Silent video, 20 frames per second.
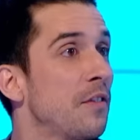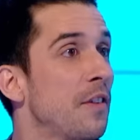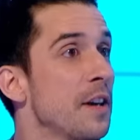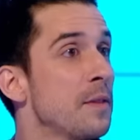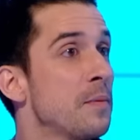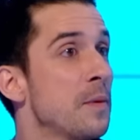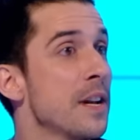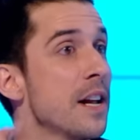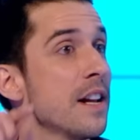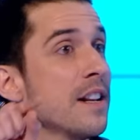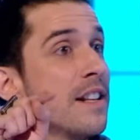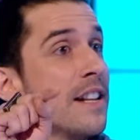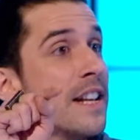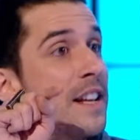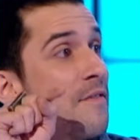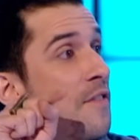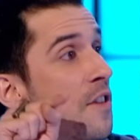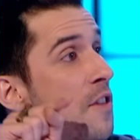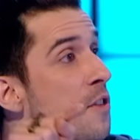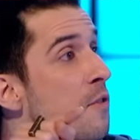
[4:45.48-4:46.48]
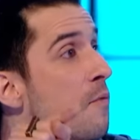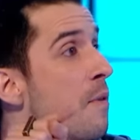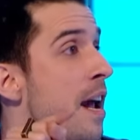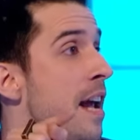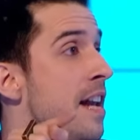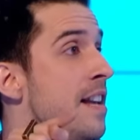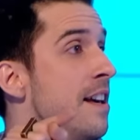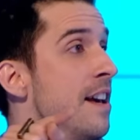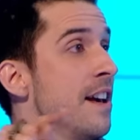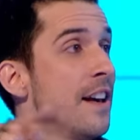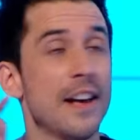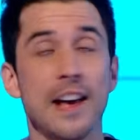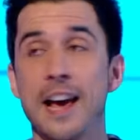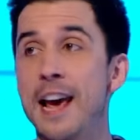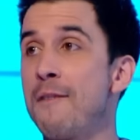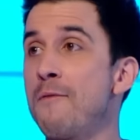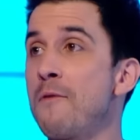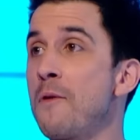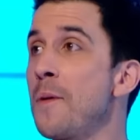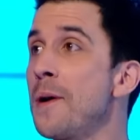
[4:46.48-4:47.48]
Facebook, and underneath the thread,
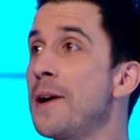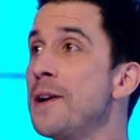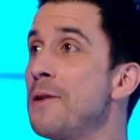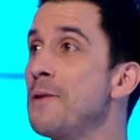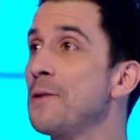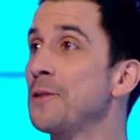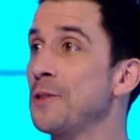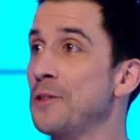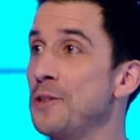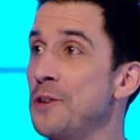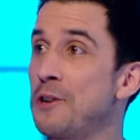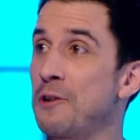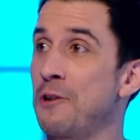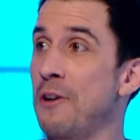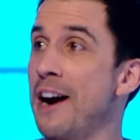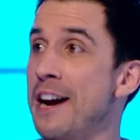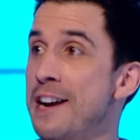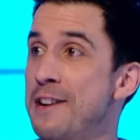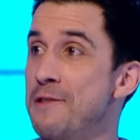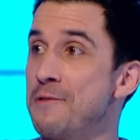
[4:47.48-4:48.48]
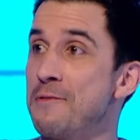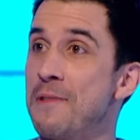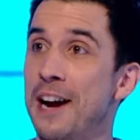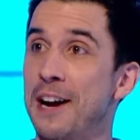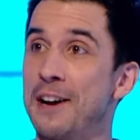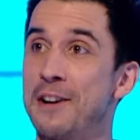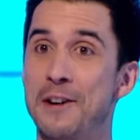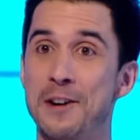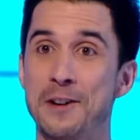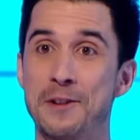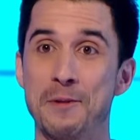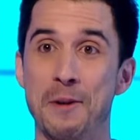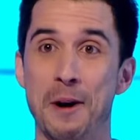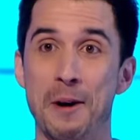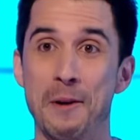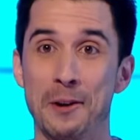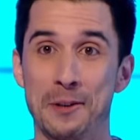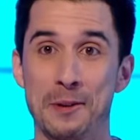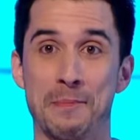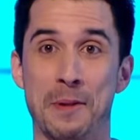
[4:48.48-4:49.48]
everyone else on the train who'd recognised who I
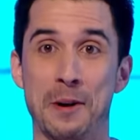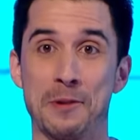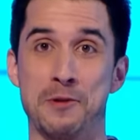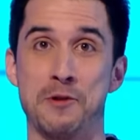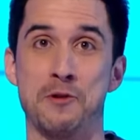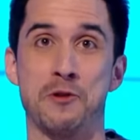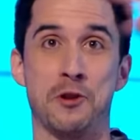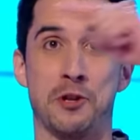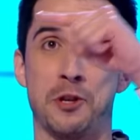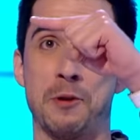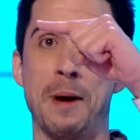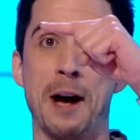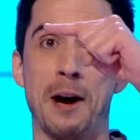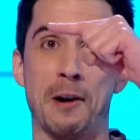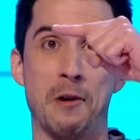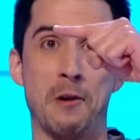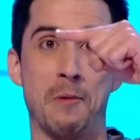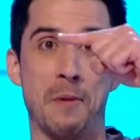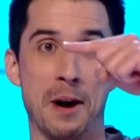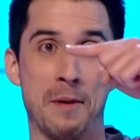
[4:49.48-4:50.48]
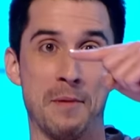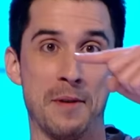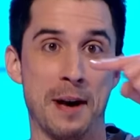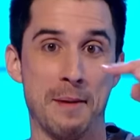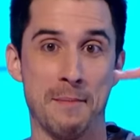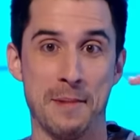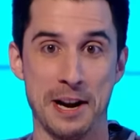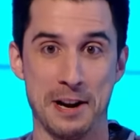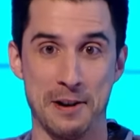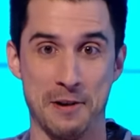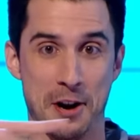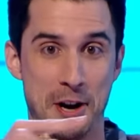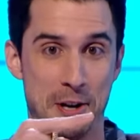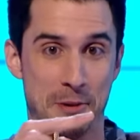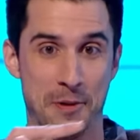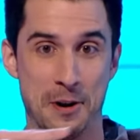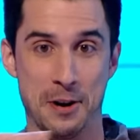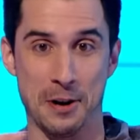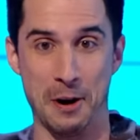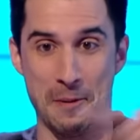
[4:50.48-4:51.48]
was, you just about got away with that, mate. Nice
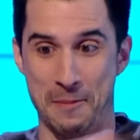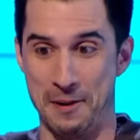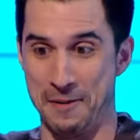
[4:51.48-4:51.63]
one. I